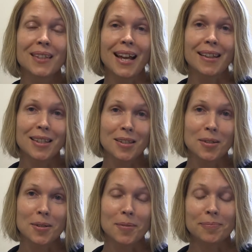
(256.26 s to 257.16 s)
at the
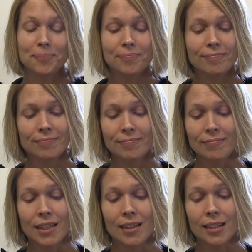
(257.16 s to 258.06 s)
U
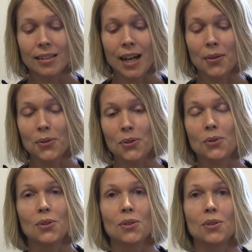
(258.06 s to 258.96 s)
that allows you
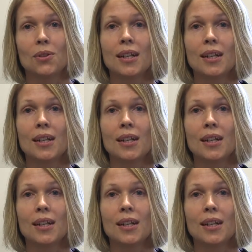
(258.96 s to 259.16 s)
to